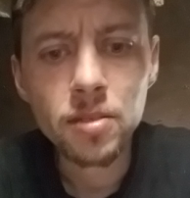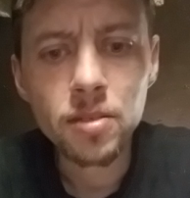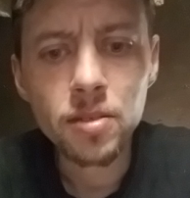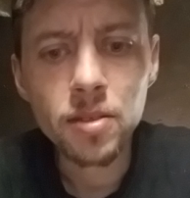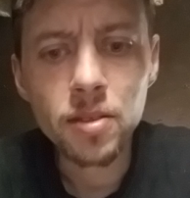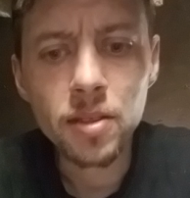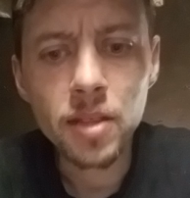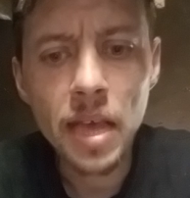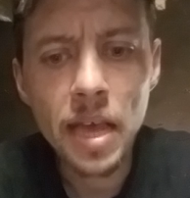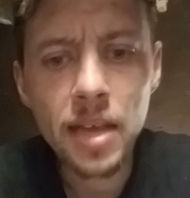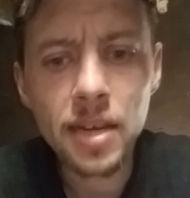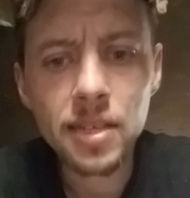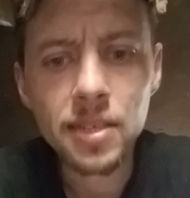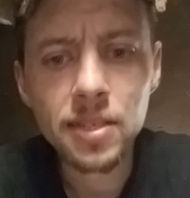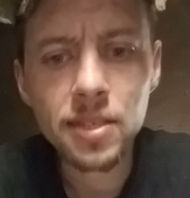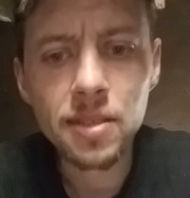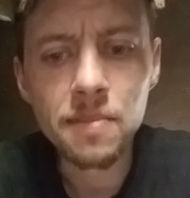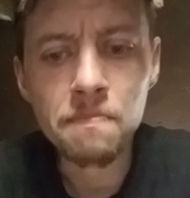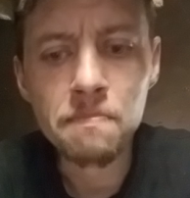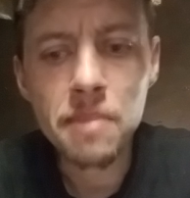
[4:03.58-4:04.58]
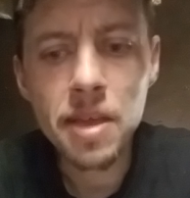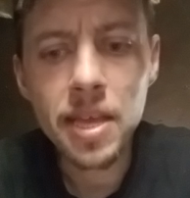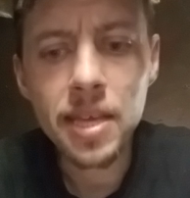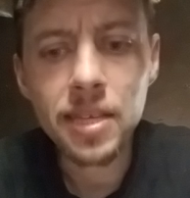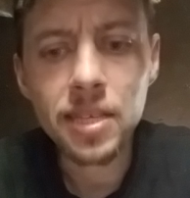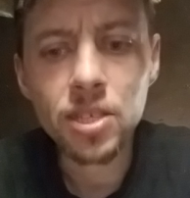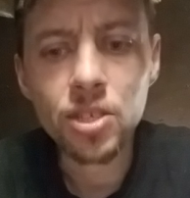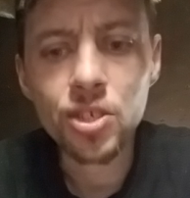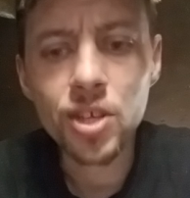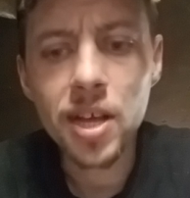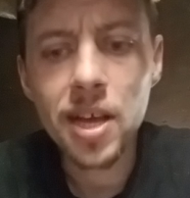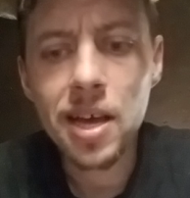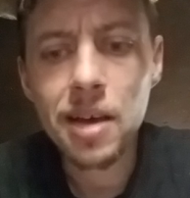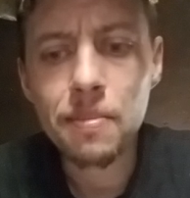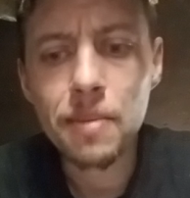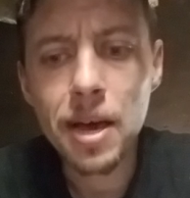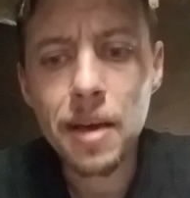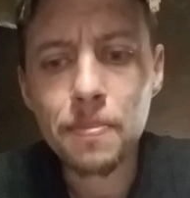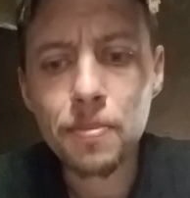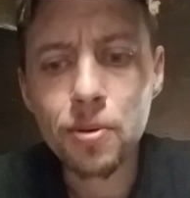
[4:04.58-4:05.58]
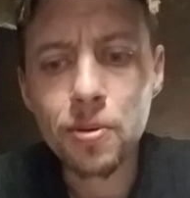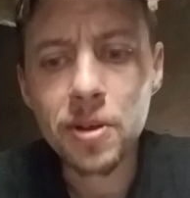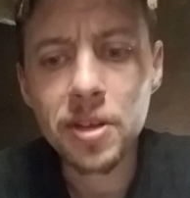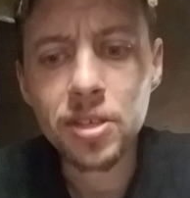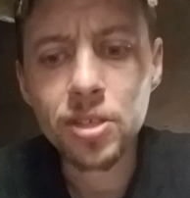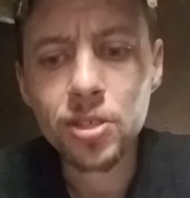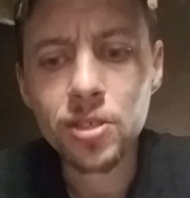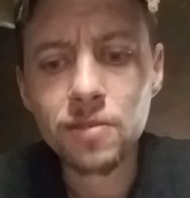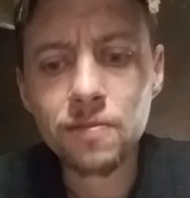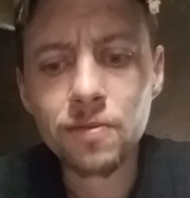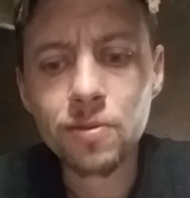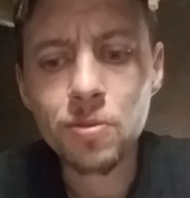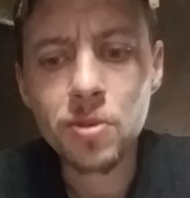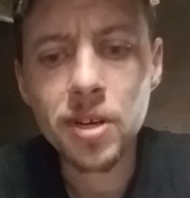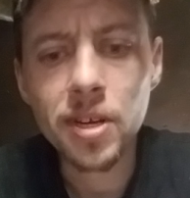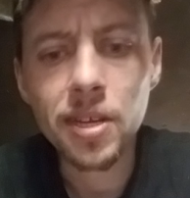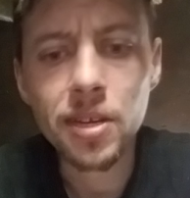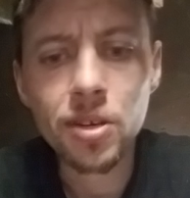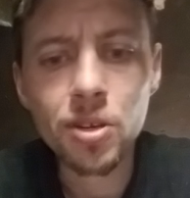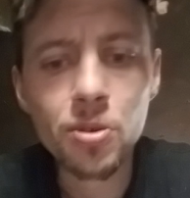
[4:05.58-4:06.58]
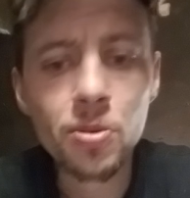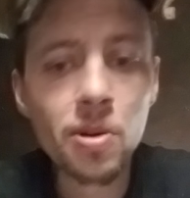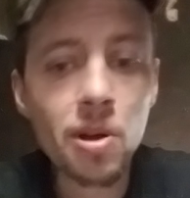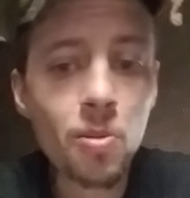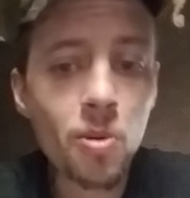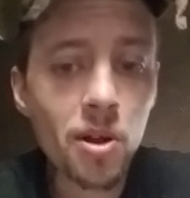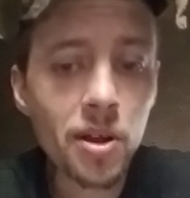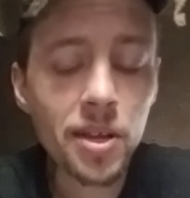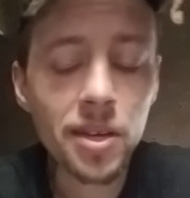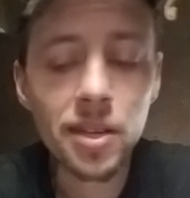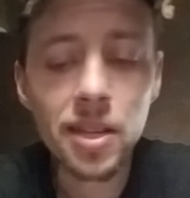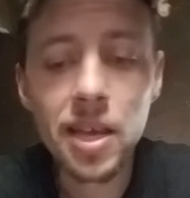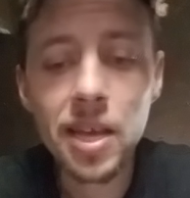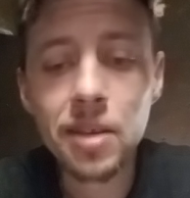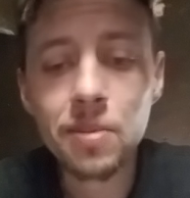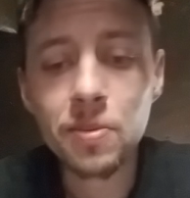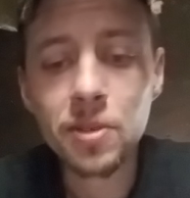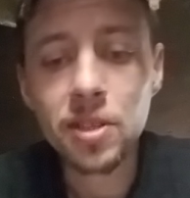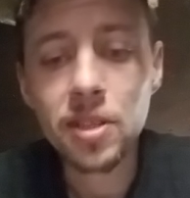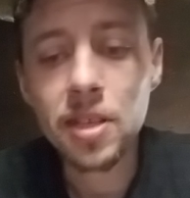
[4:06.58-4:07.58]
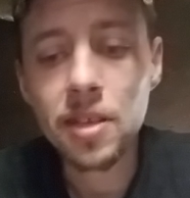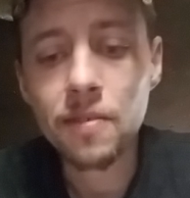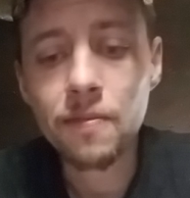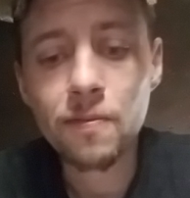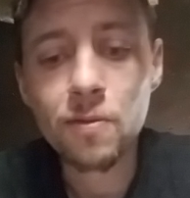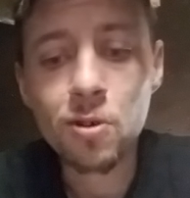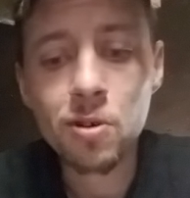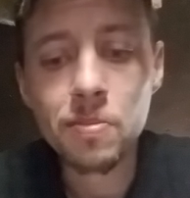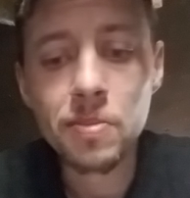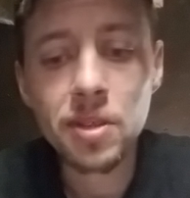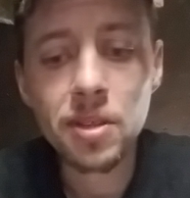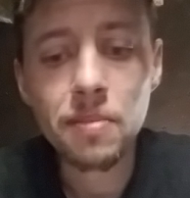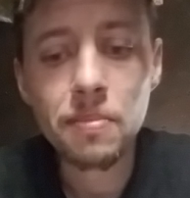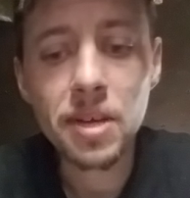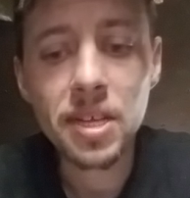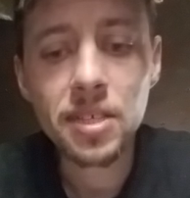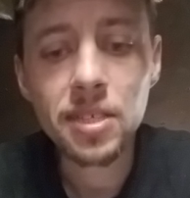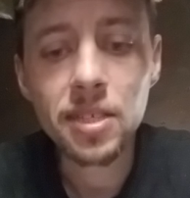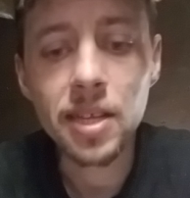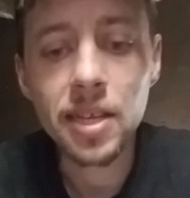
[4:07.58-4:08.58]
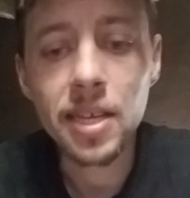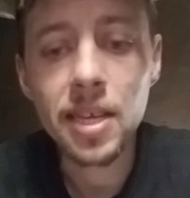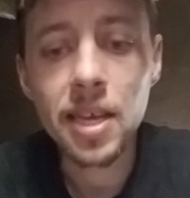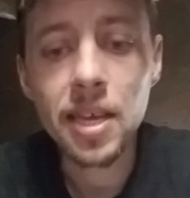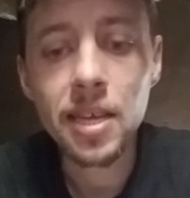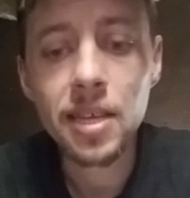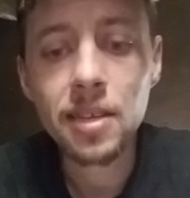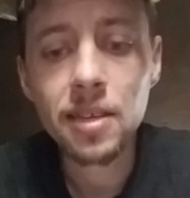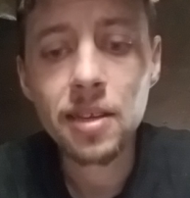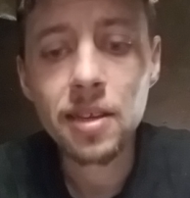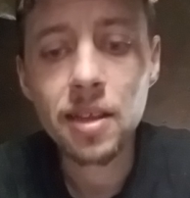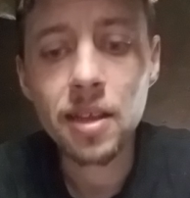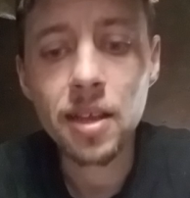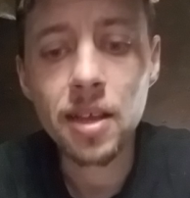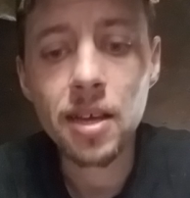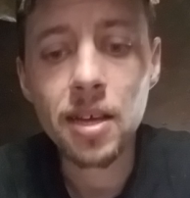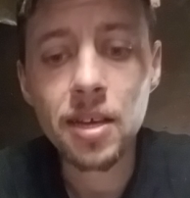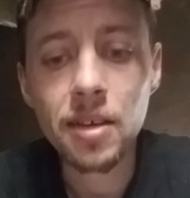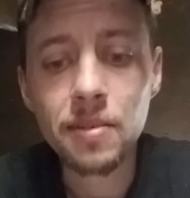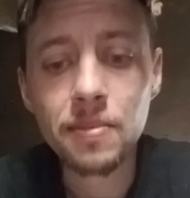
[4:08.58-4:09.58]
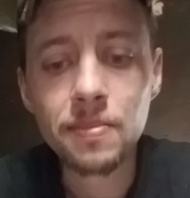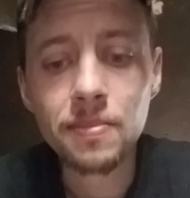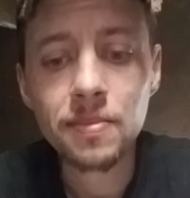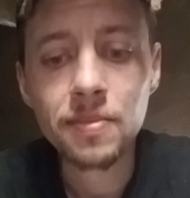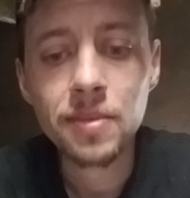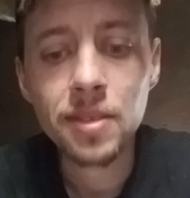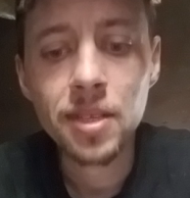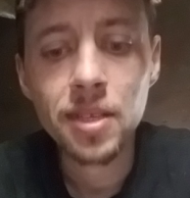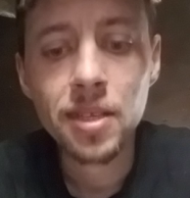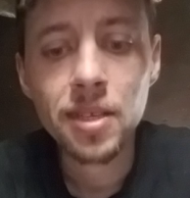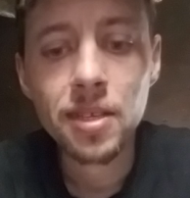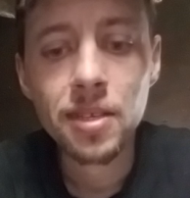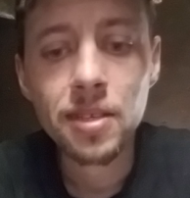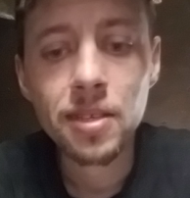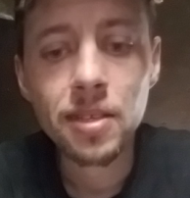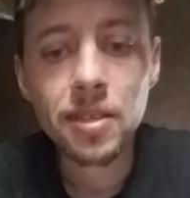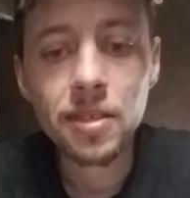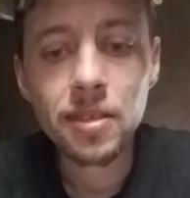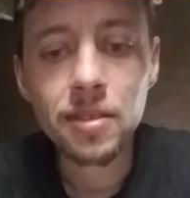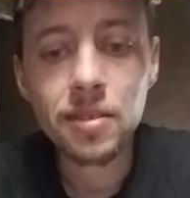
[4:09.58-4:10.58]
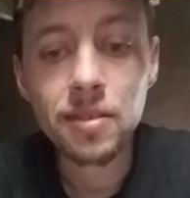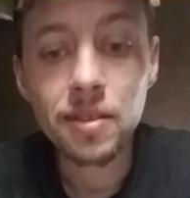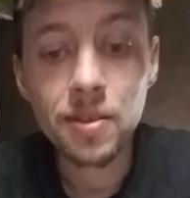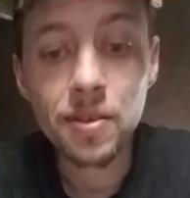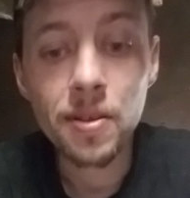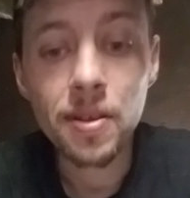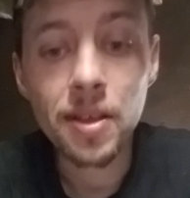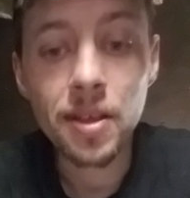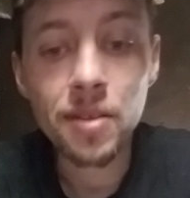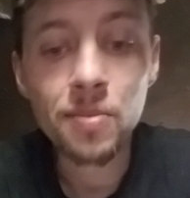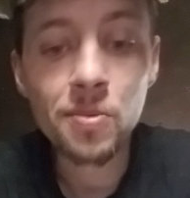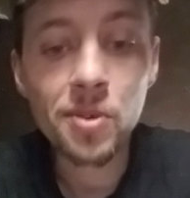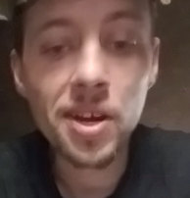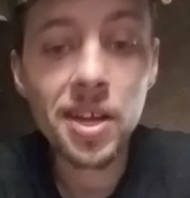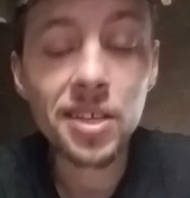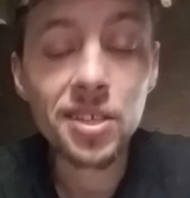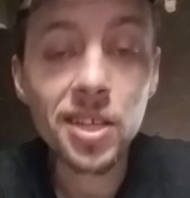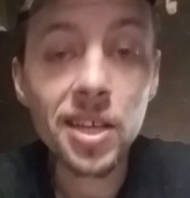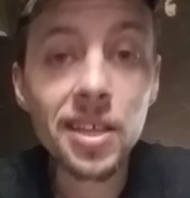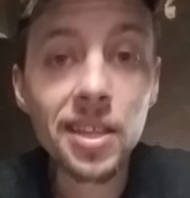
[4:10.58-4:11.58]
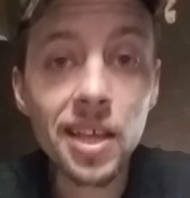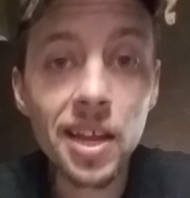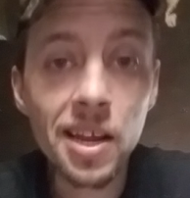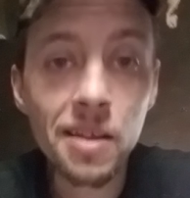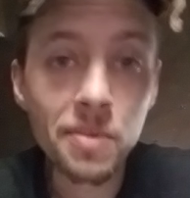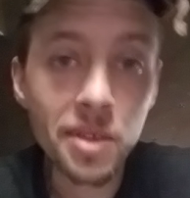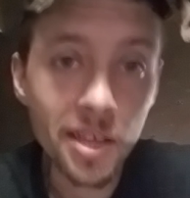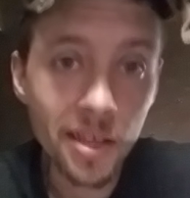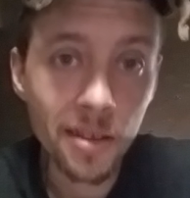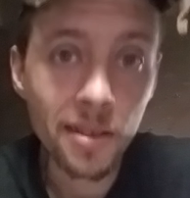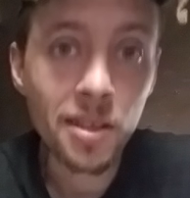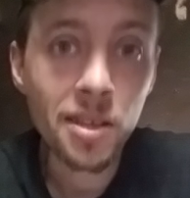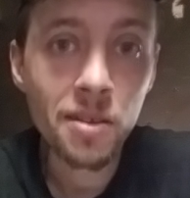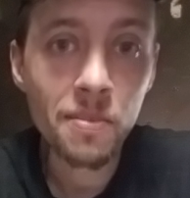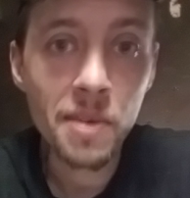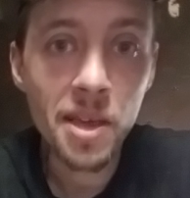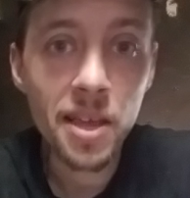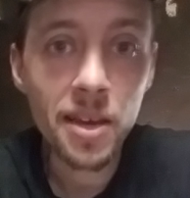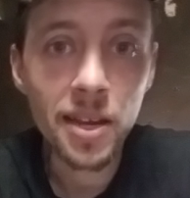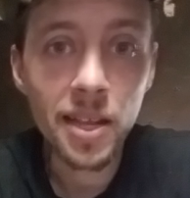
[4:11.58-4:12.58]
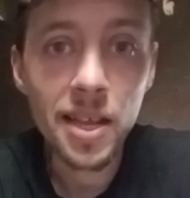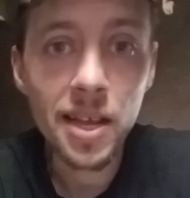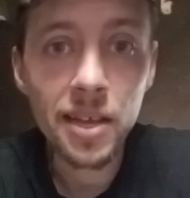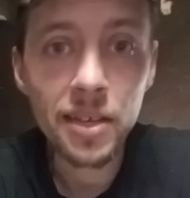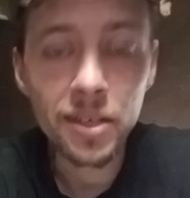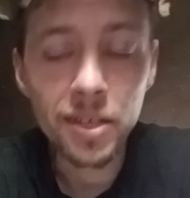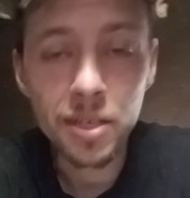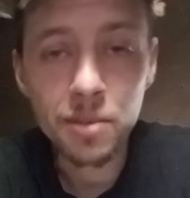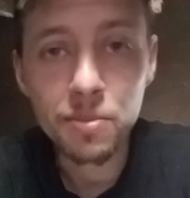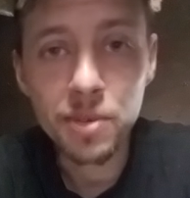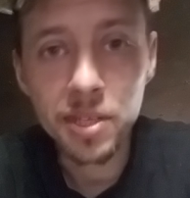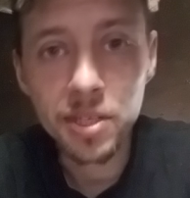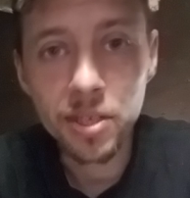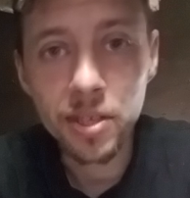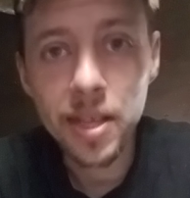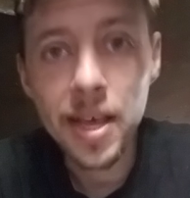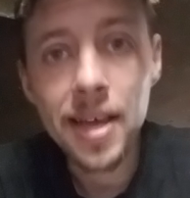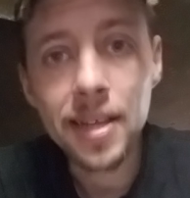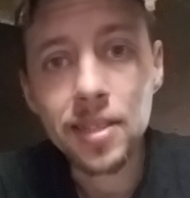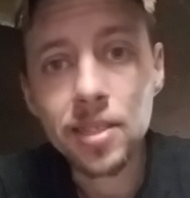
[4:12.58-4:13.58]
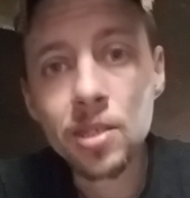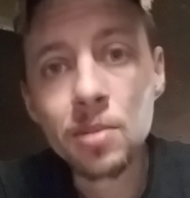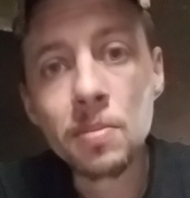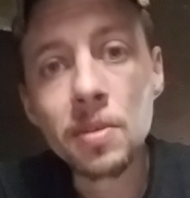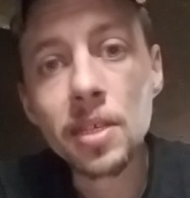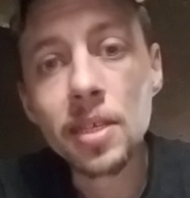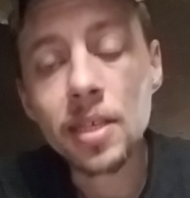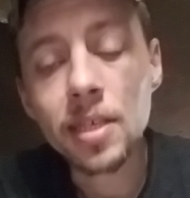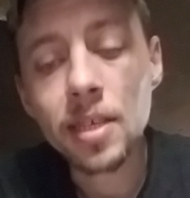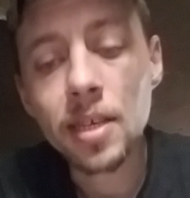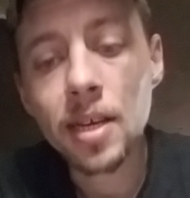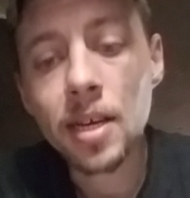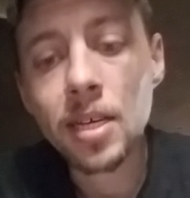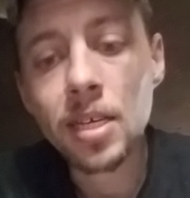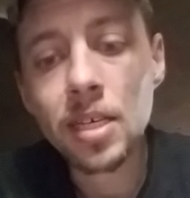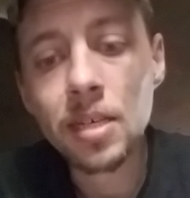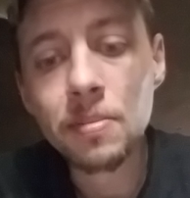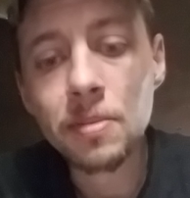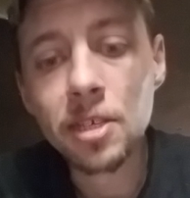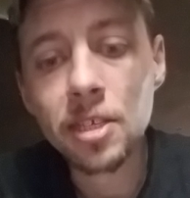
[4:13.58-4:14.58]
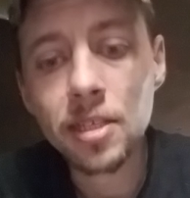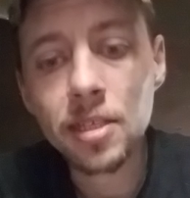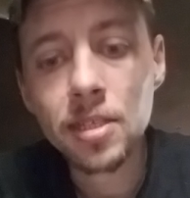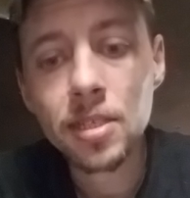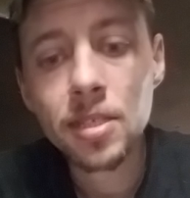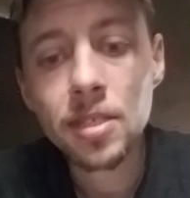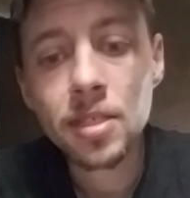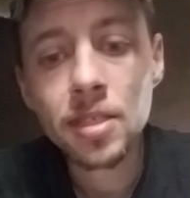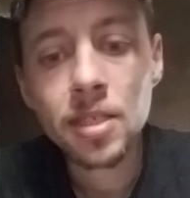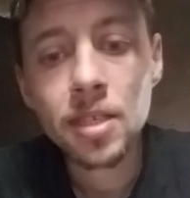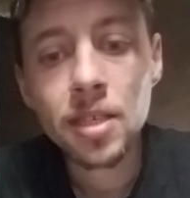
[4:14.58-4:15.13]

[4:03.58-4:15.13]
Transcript: That is the main job operation for what I do. I work in line with the foreman the best I can. And when I say that, I mean command and conduct means a lot to me. It's